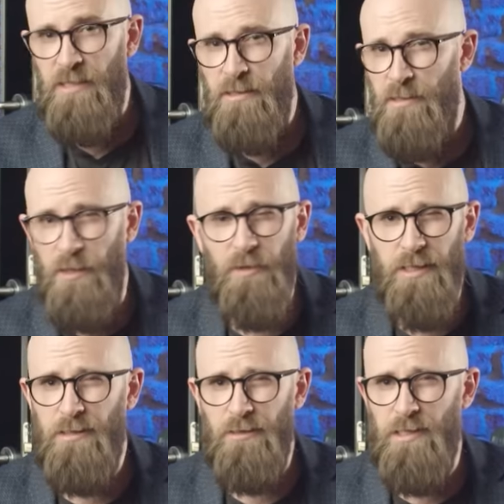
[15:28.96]
There's so
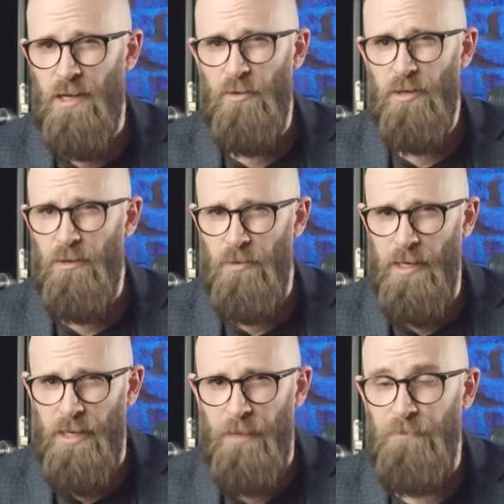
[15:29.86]
little to go on
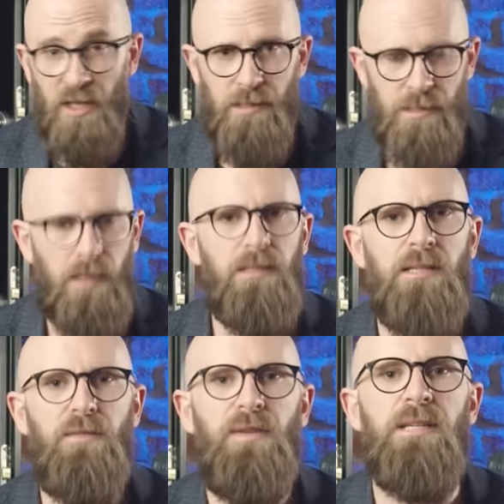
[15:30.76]
right now that it's hard to
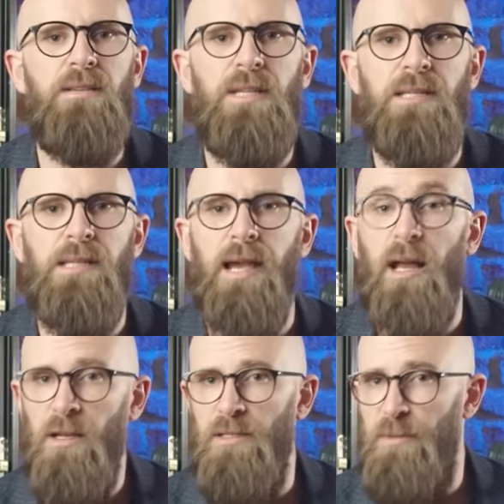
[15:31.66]
definitively say
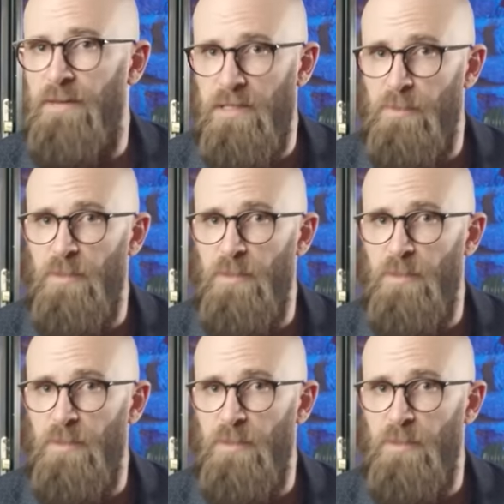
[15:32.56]
a lot about this